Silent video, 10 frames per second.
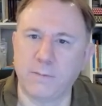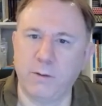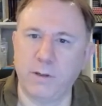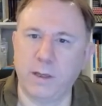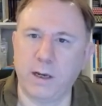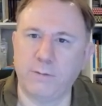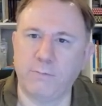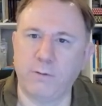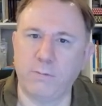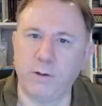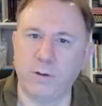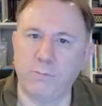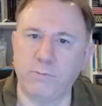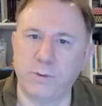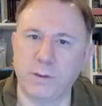You will then have the Roman
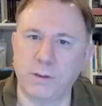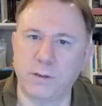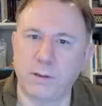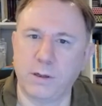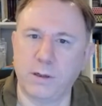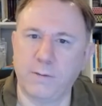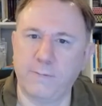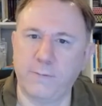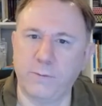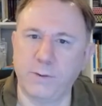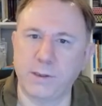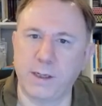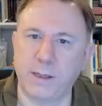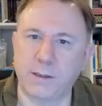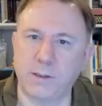numerals 4,
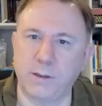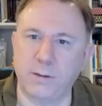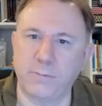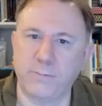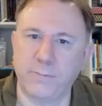6, 2.